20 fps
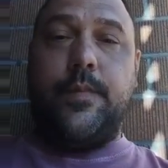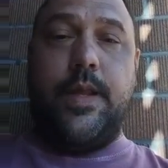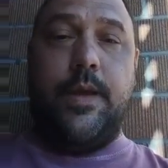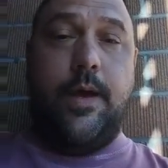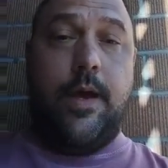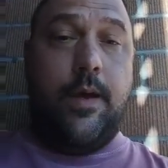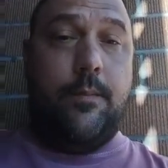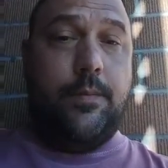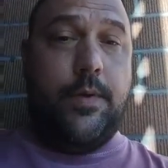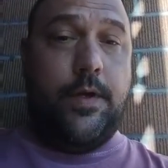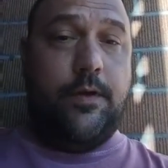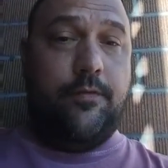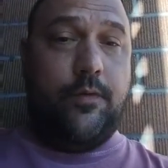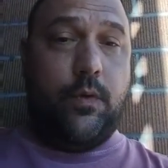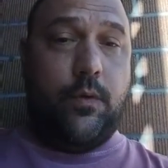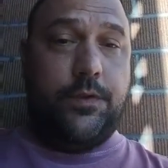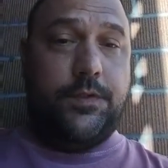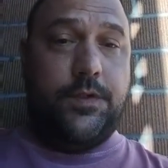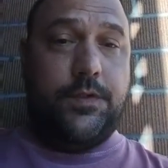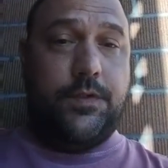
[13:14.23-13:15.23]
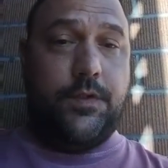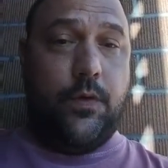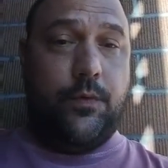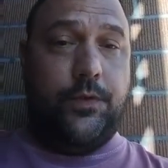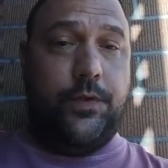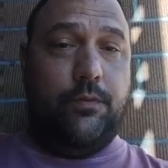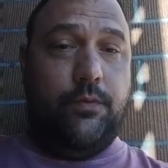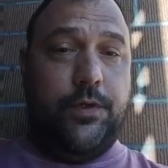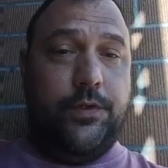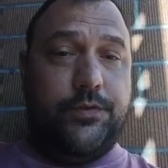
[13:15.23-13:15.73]
But of course, its
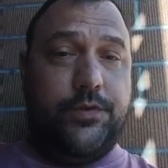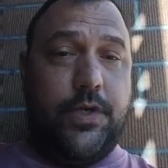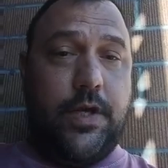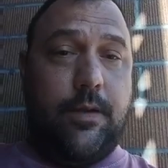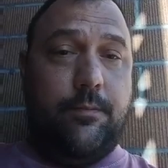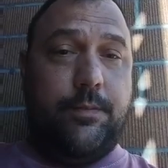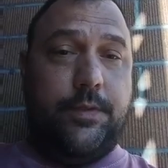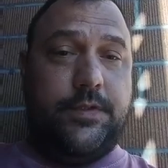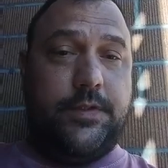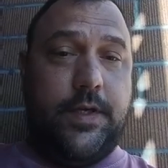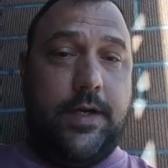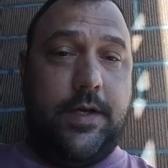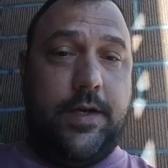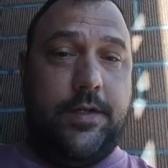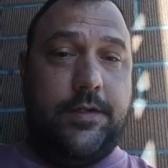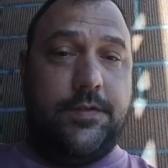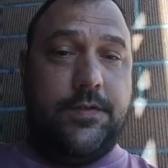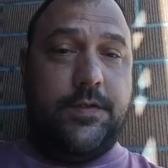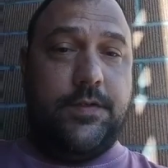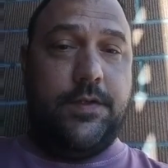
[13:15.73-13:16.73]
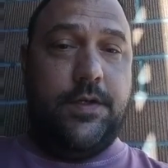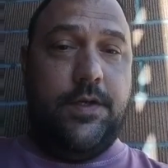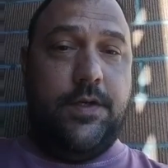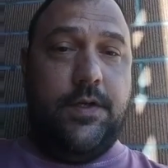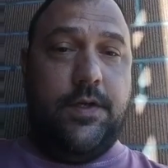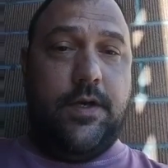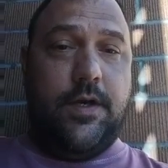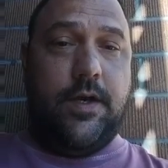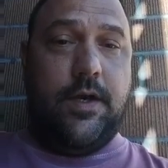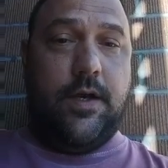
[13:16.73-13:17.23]
only real job besides
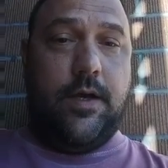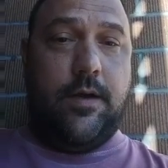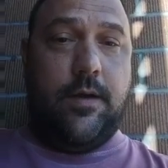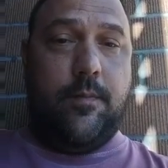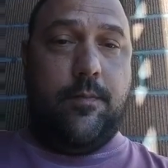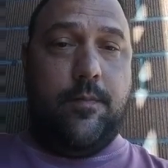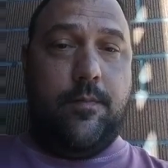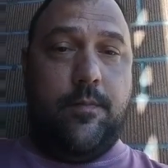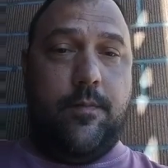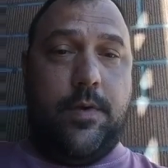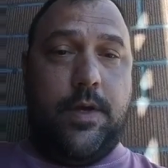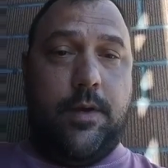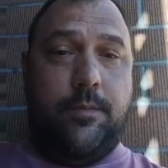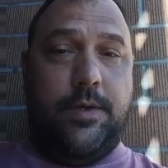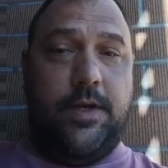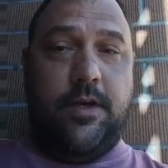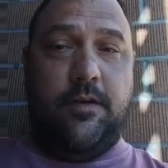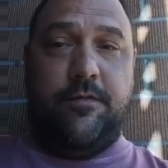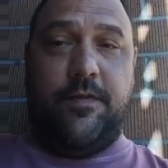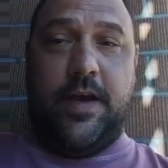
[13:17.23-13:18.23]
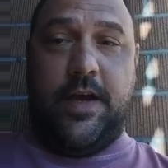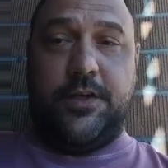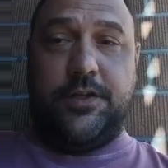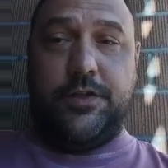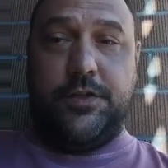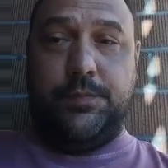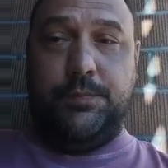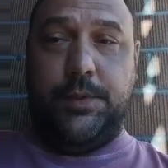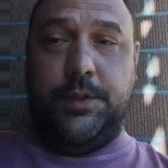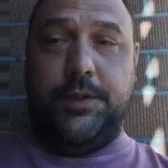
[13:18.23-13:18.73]
being a
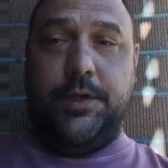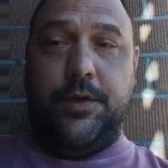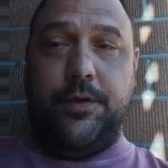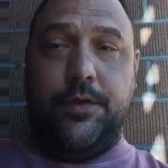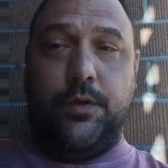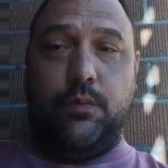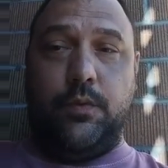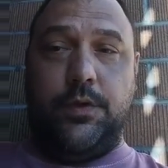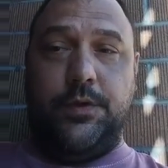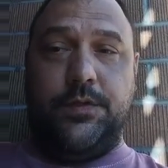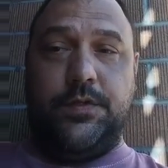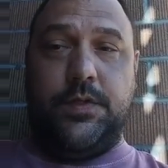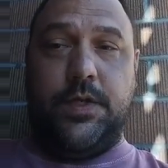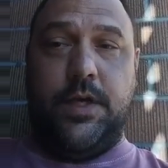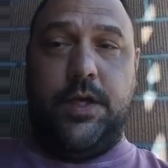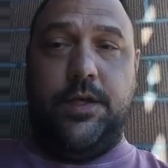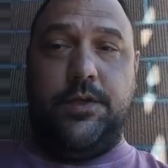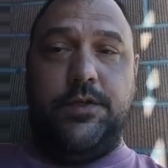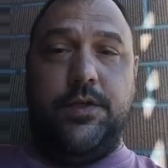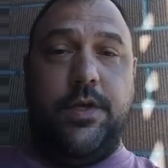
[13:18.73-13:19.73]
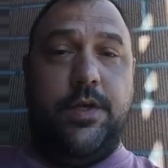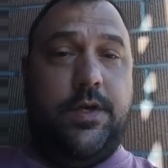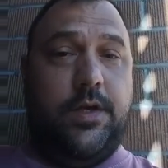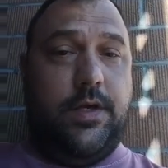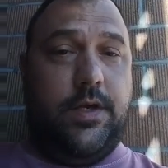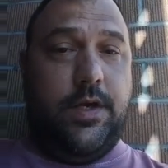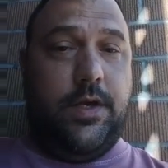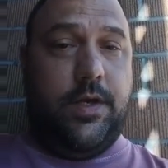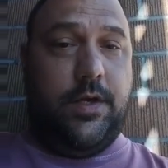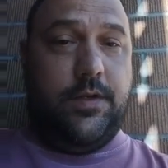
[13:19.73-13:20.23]
fascist bully on the world stage
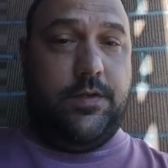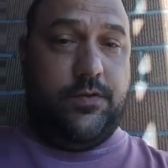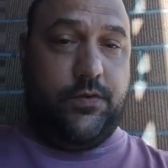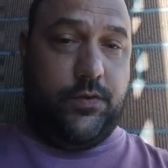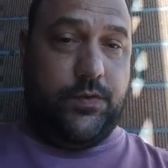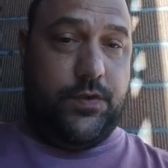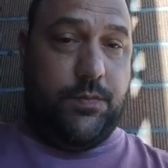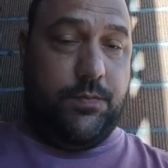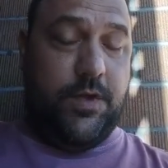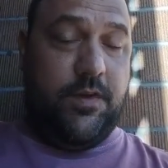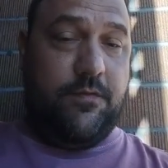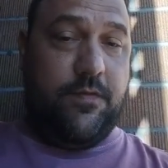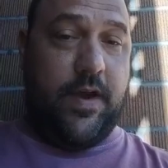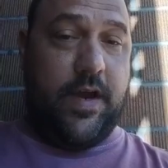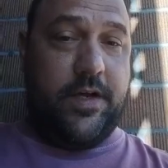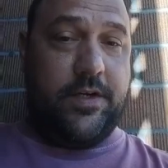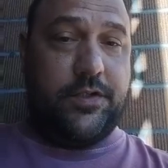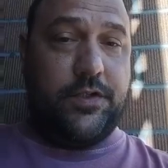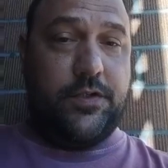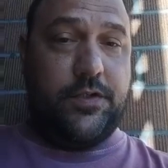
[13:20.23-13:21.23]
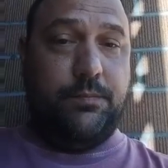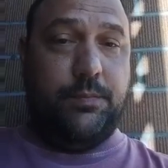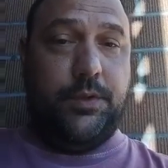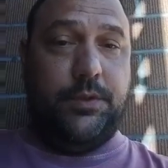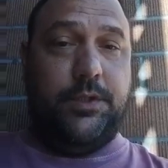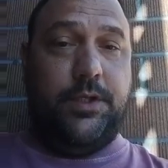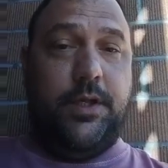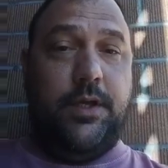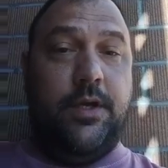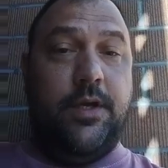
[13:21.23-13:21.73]
is to be a fascist
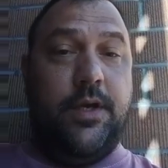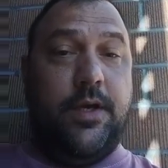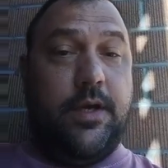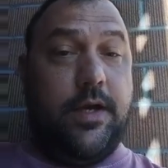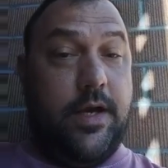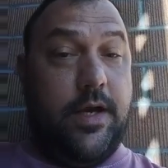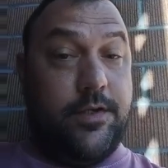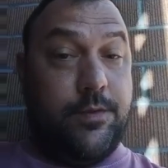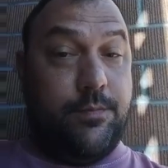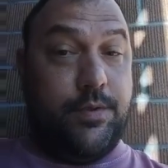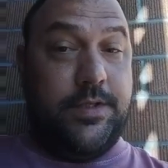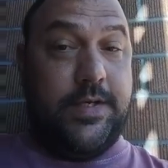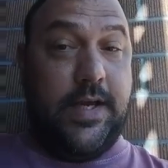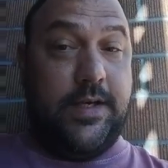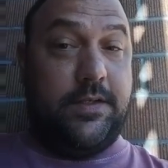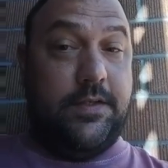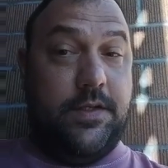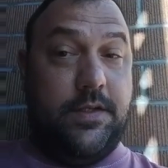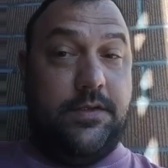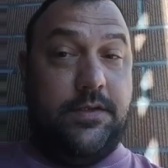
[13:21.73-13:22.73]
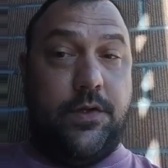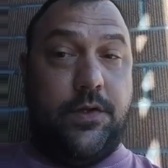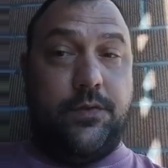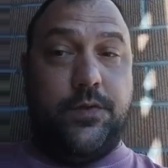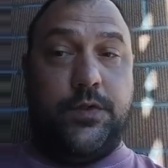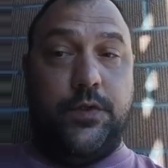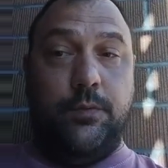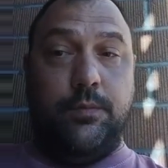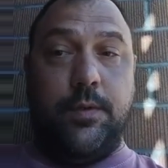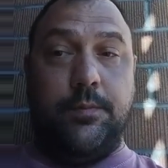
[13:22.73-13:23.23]
bully to protect these other
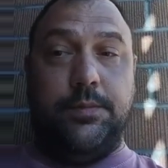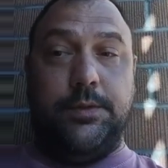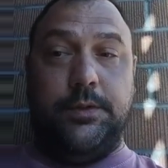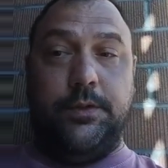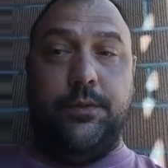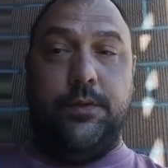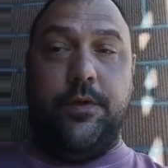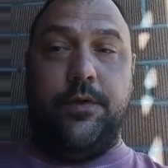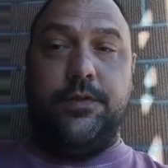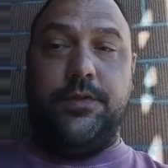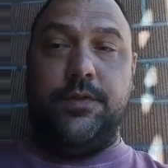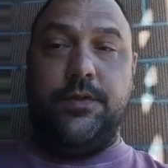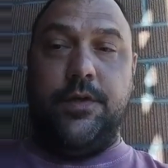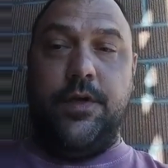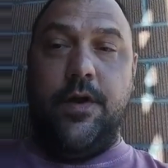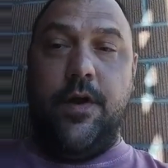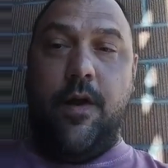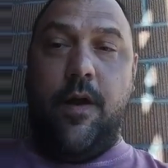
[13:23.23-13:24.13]
super polluters.